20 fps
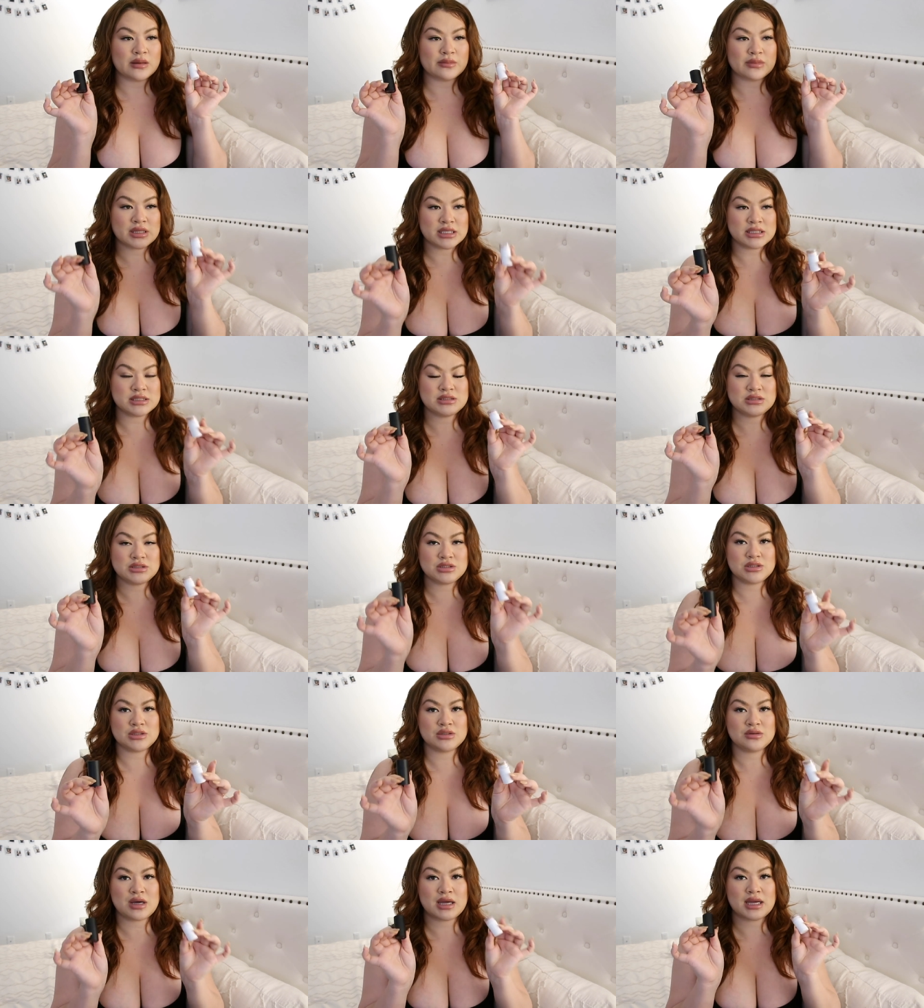These
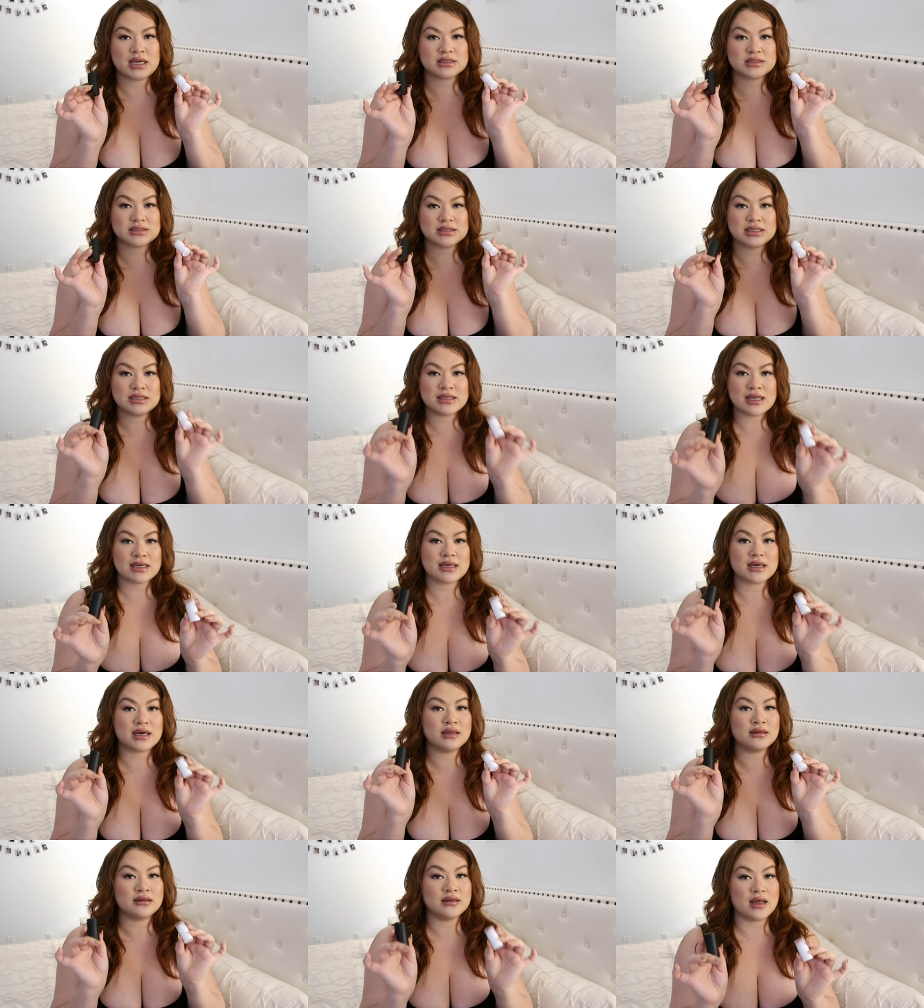two I actually like
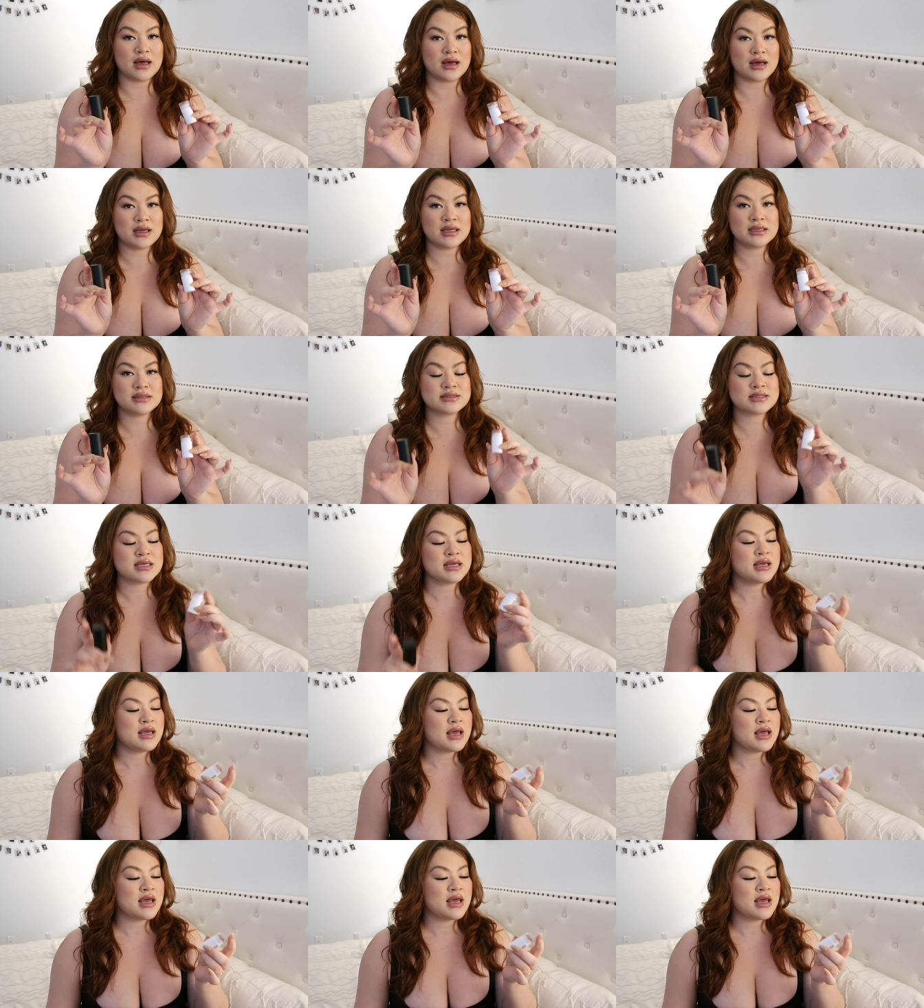a lot.